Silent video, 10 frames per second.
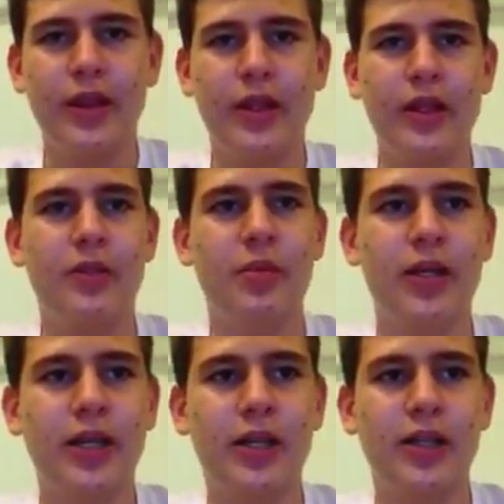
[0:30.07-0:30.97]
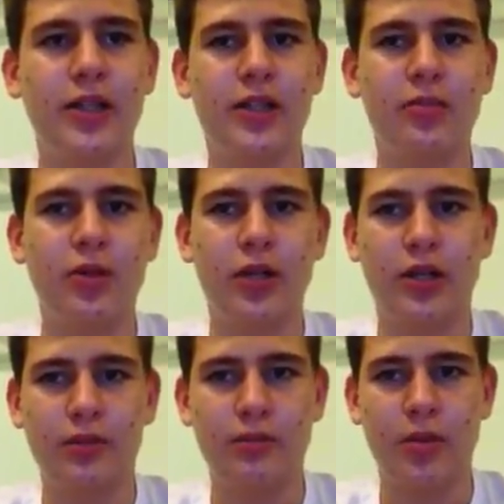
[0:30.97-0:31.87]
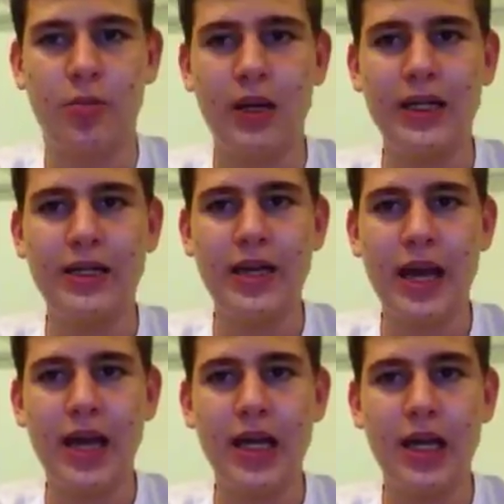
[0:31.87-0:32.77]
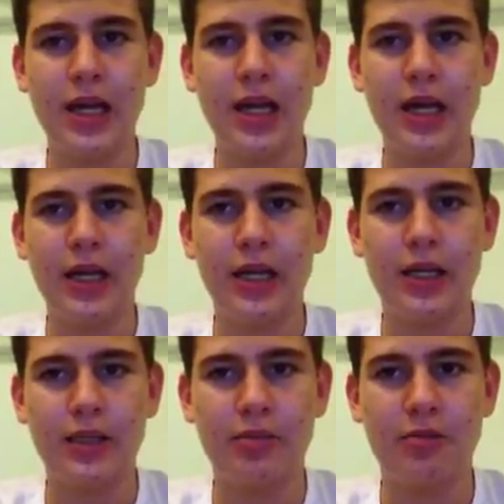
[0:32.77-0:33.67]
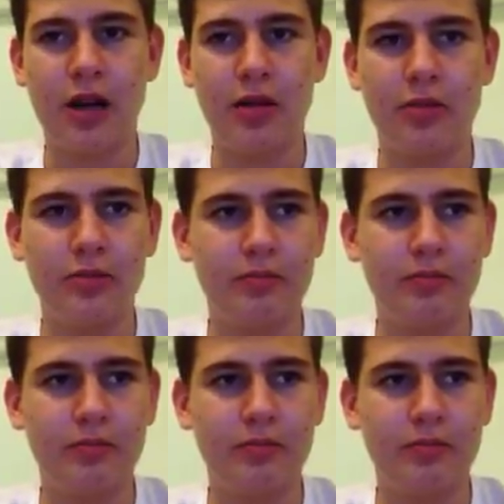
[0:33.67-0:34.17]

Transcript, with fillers: this might get a little boring, but please stay, like, and subscribe.